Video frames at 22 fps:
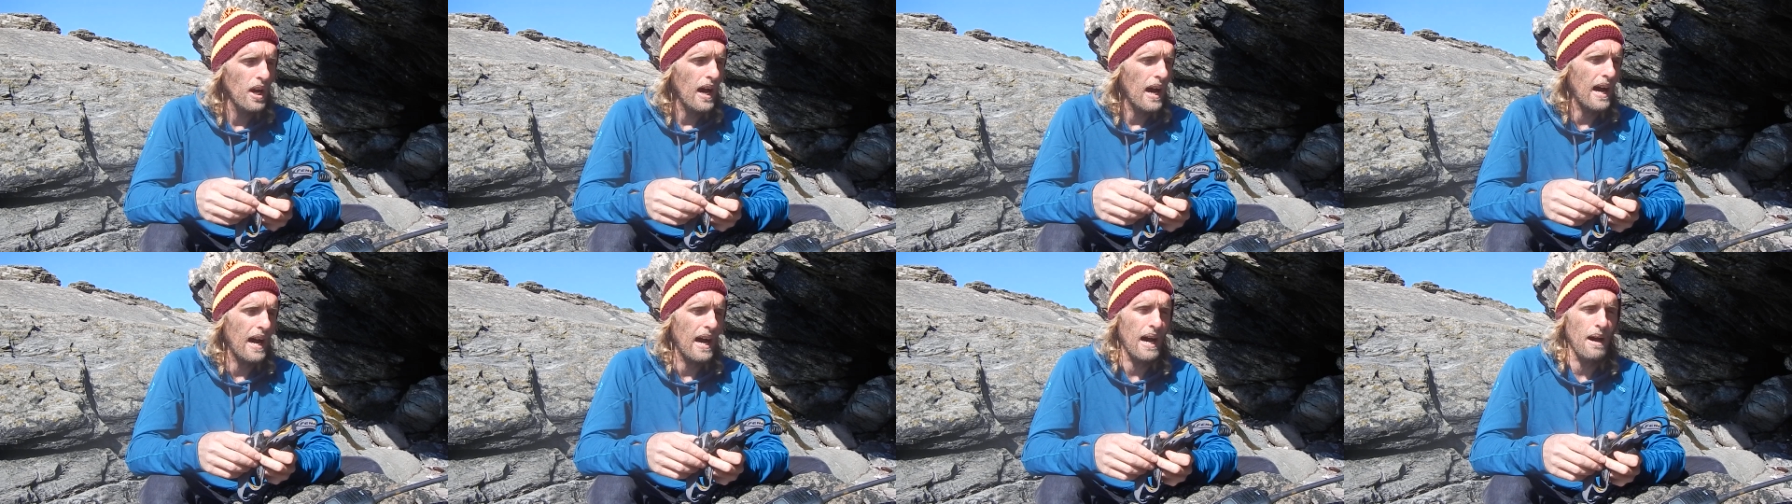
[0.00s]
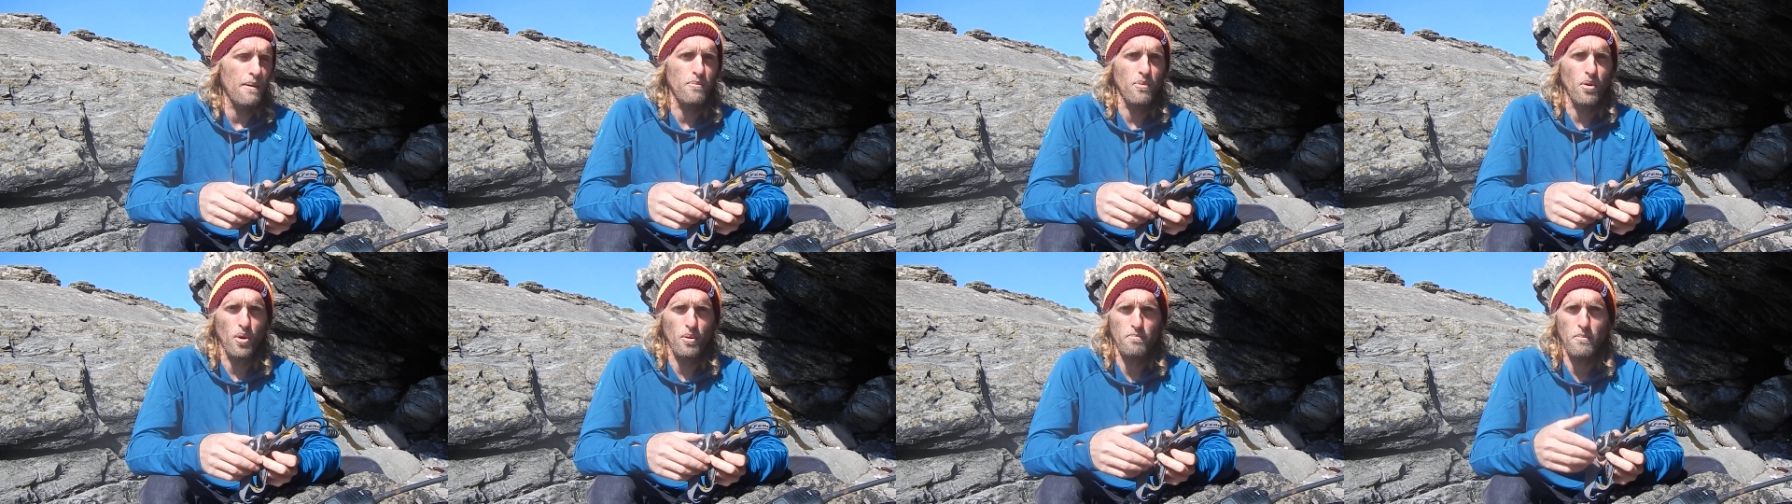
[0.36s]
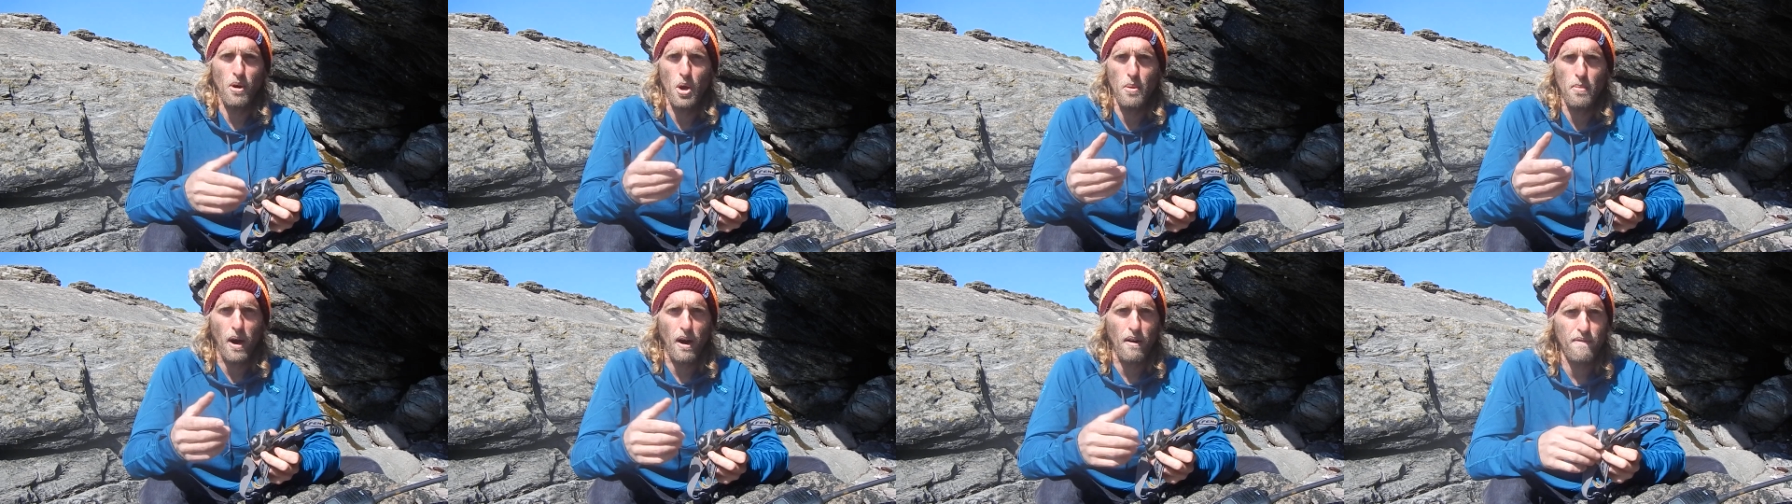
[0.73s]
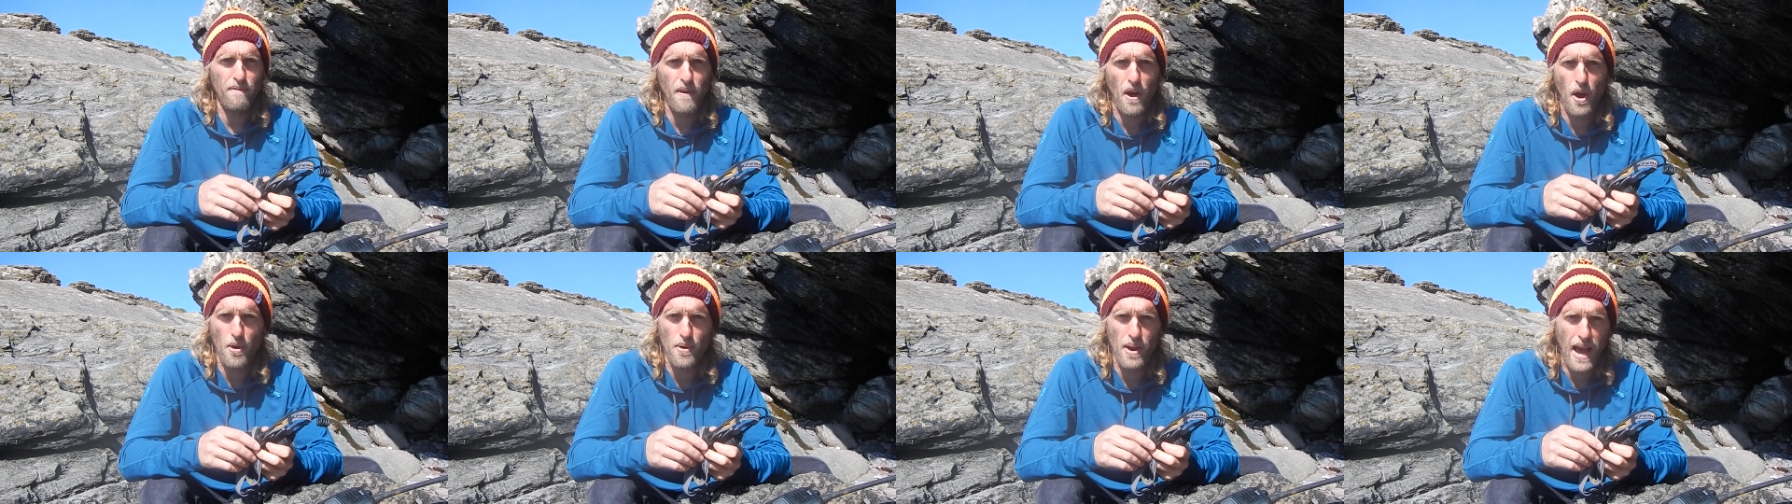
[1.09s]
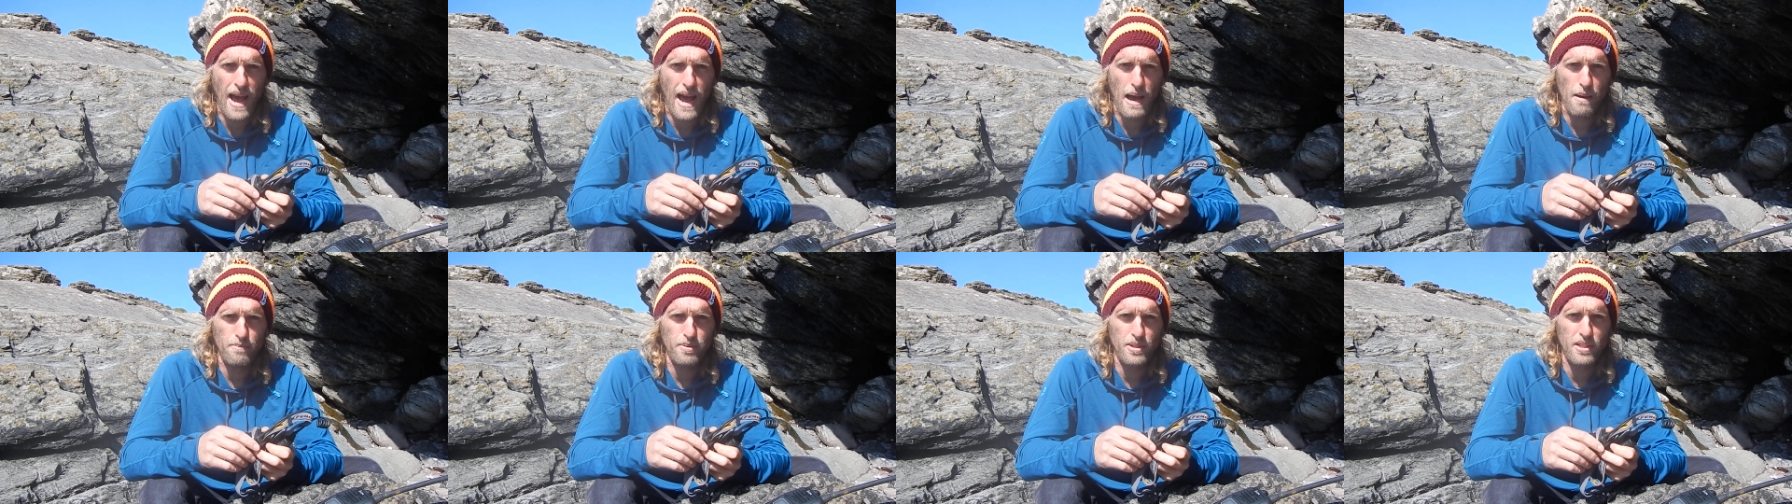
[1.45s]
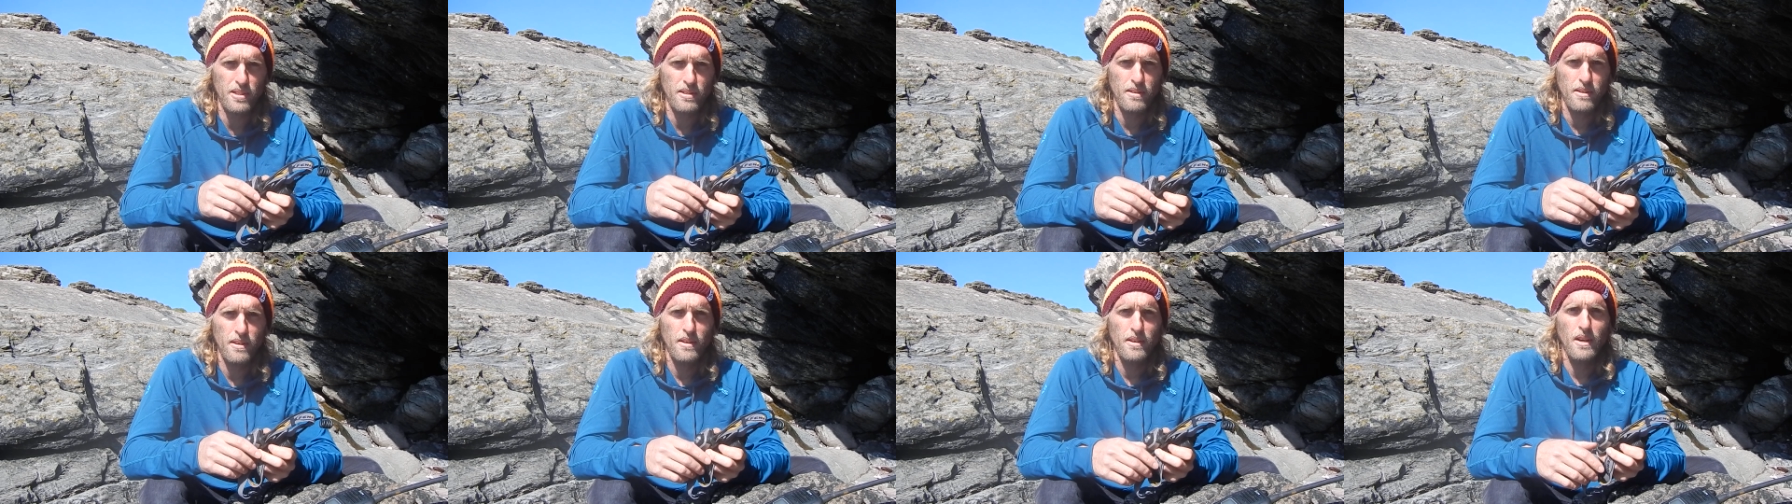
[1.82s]
Um, mobile phone
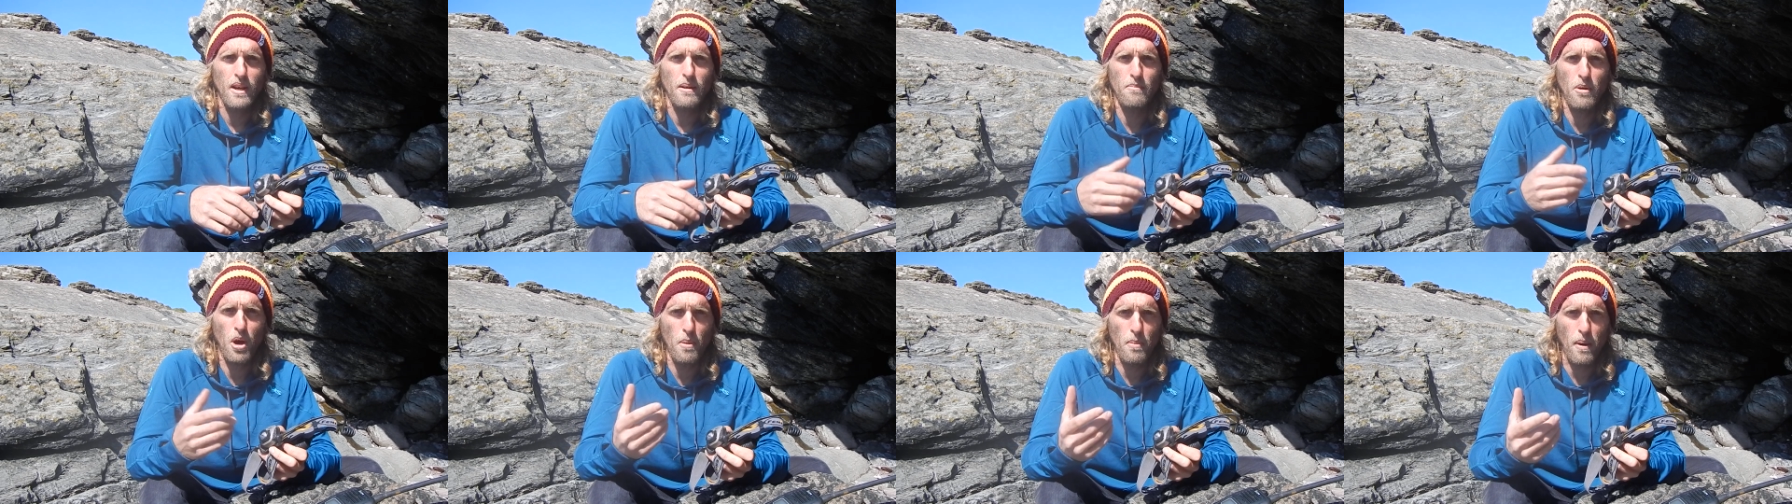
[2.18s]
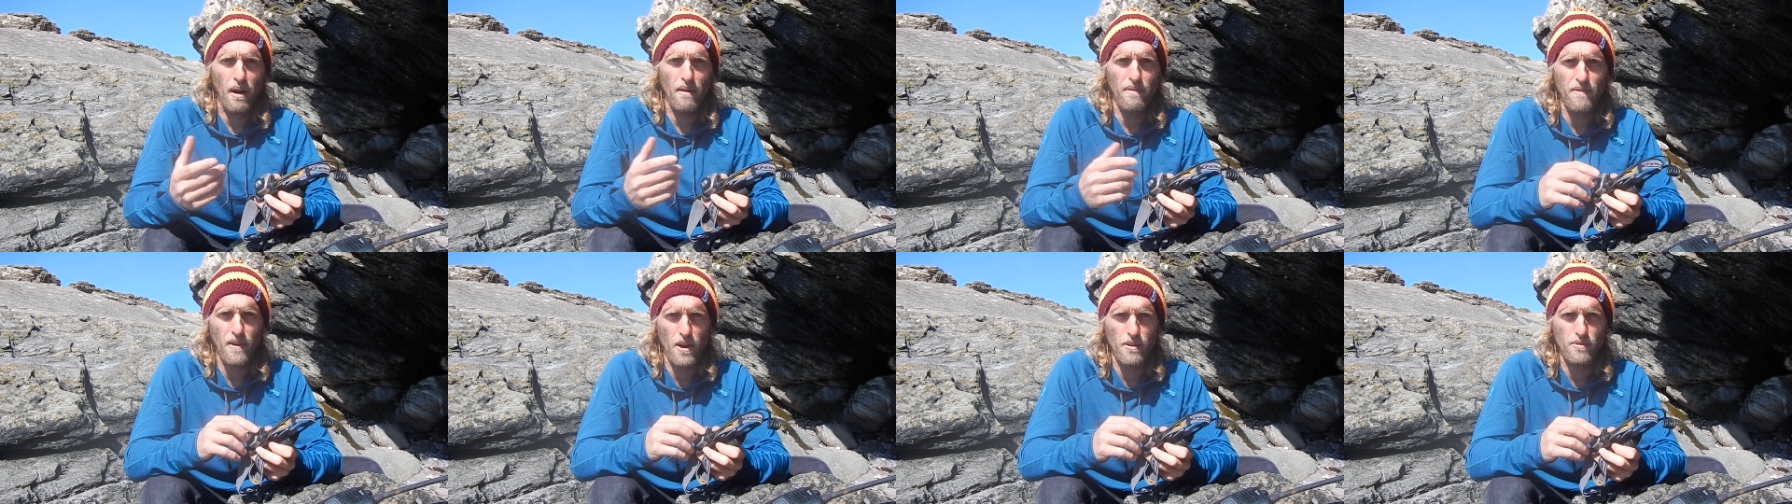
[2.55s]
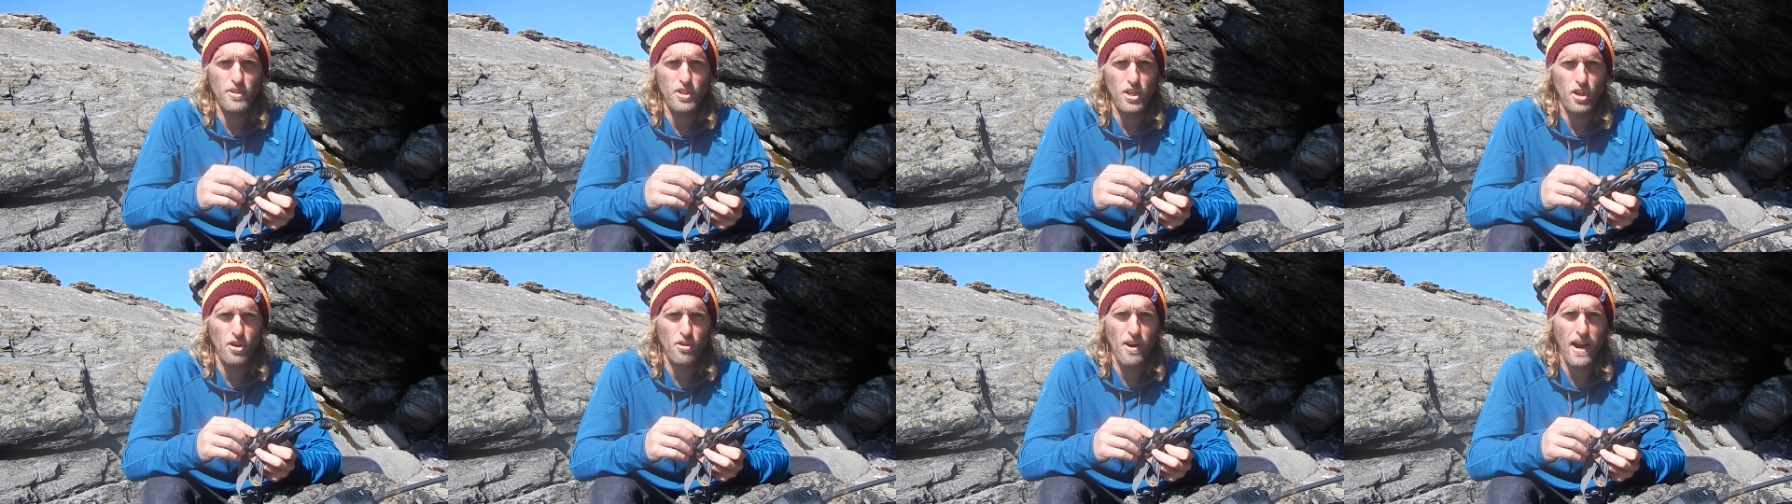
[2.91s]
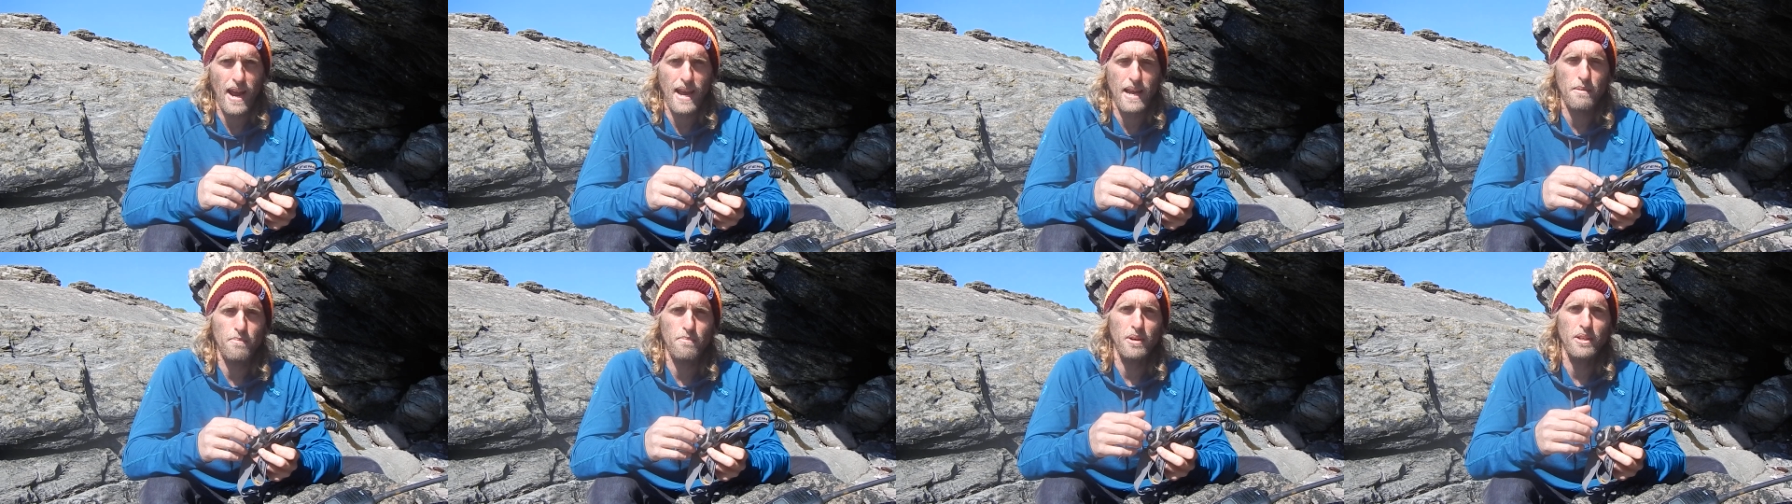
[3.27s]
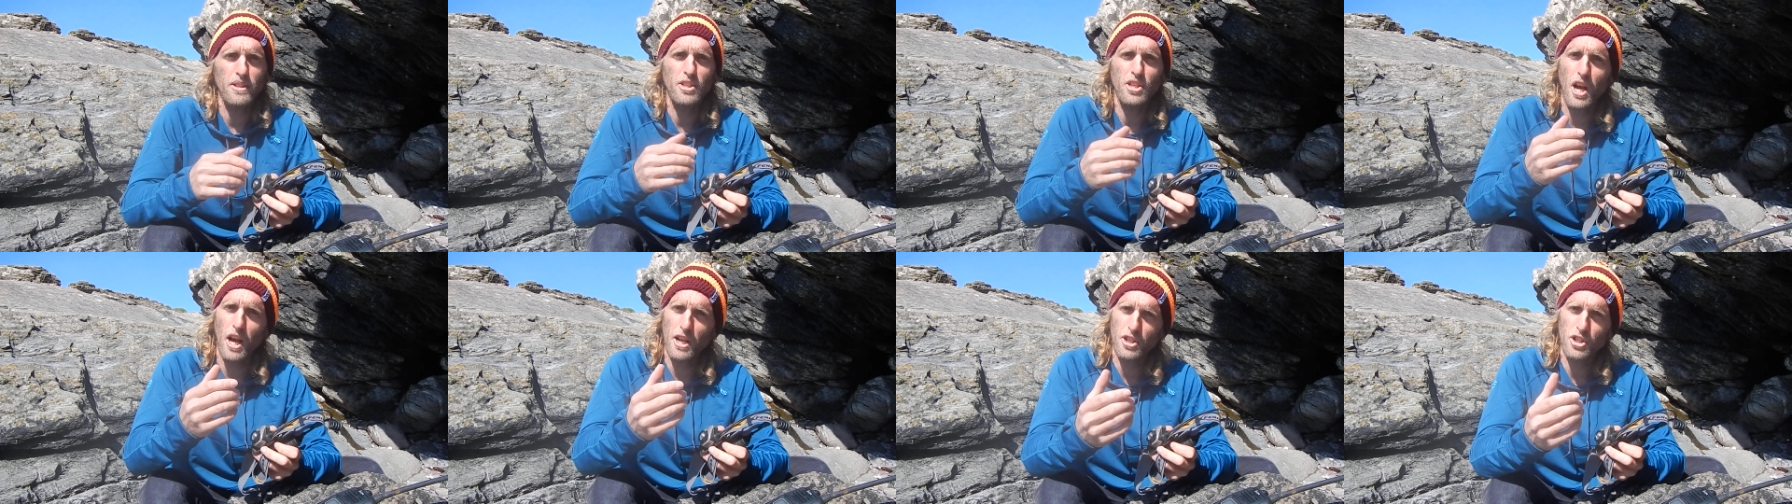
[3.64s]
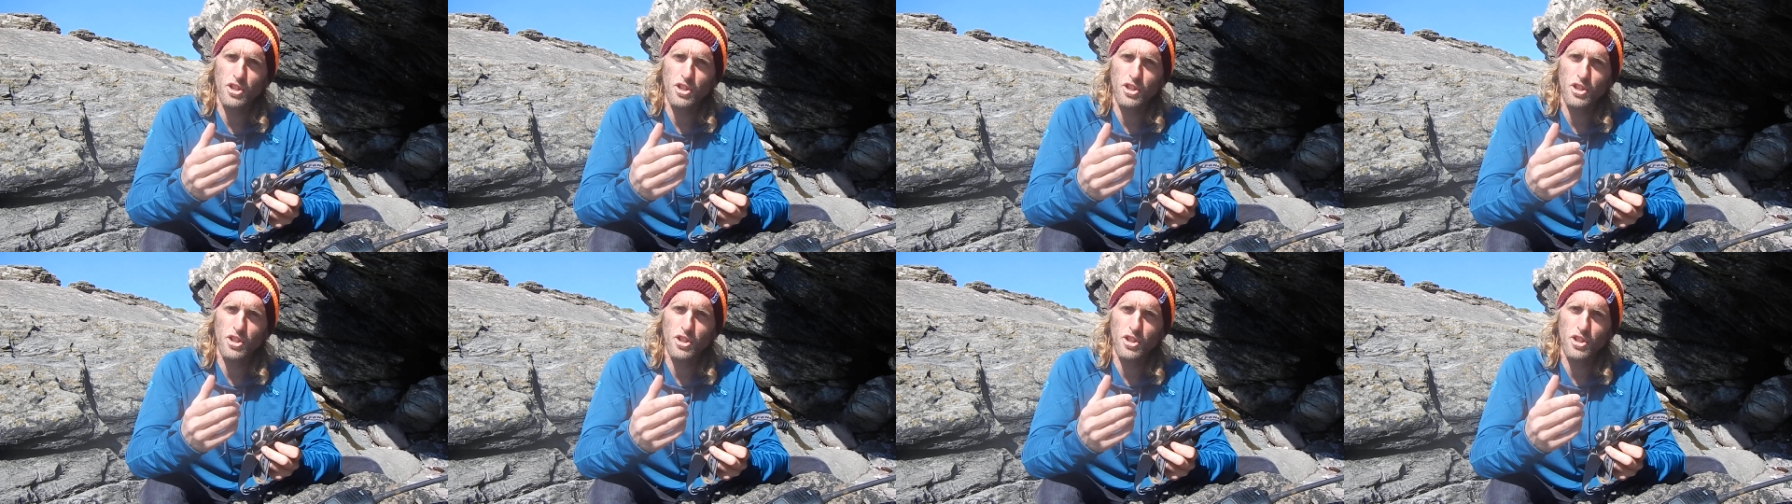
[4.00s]
apps, mobile phones are great, but touch